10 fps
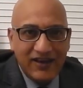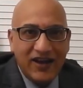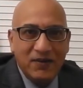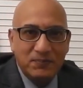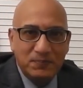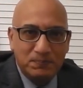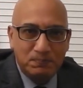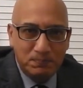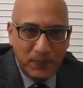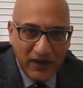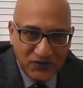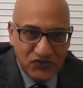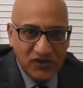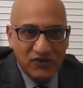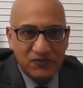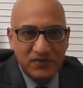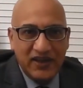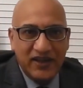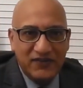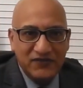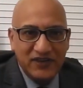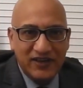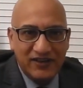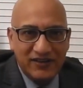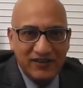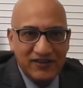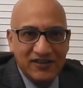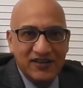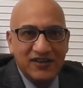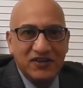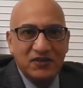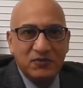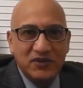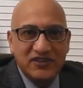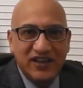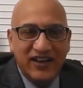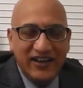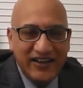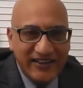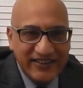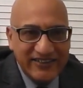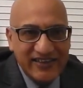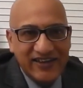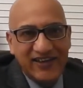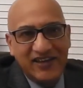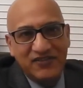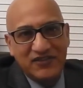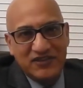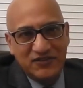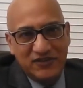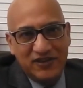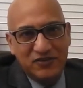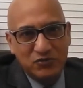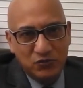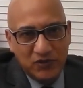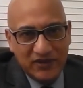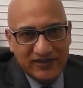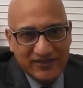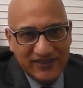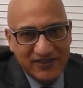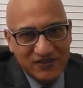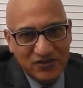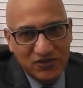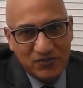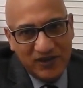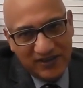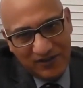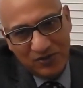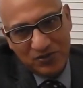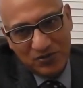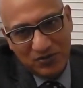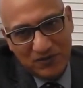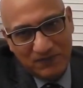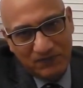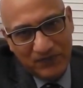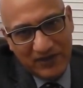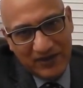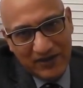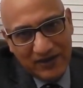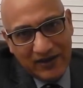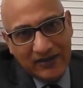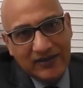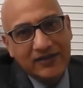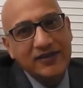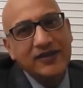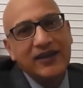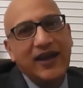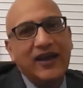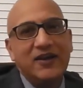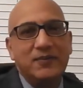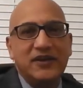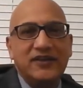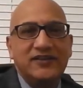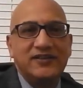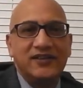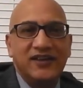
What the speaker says: a pattern of behavior which leads an individual towards consuming alcohol. The third element